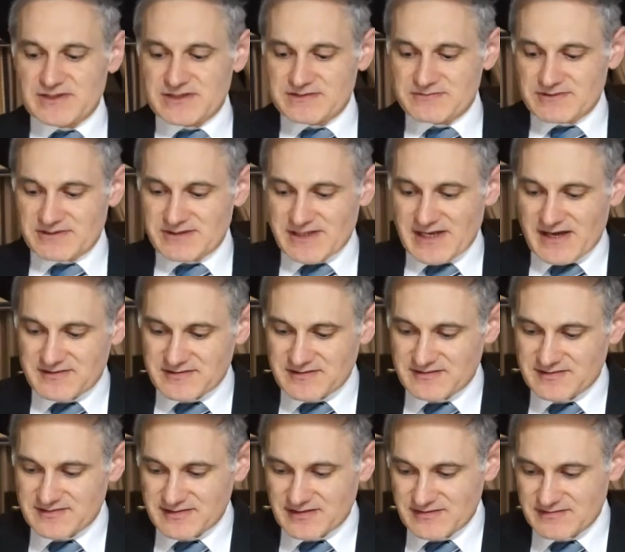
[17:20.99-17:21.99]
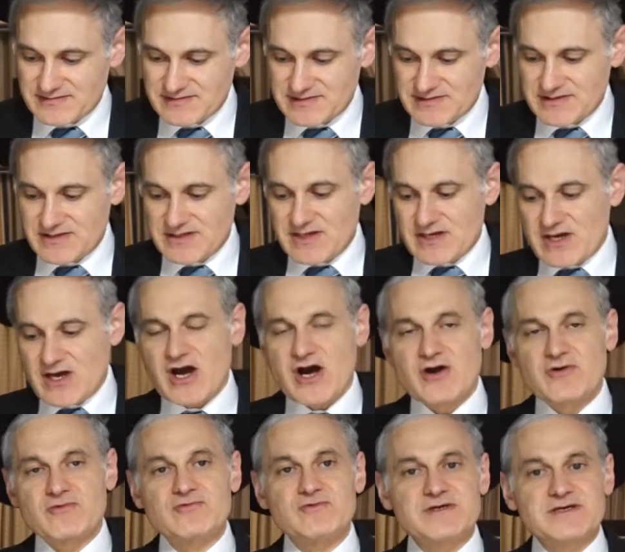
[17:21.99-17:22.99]
is really ask ourselves,
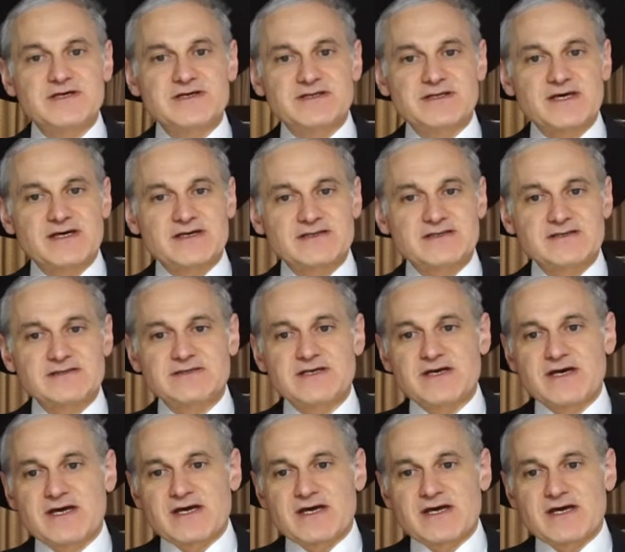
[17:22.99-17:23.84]
are we connected?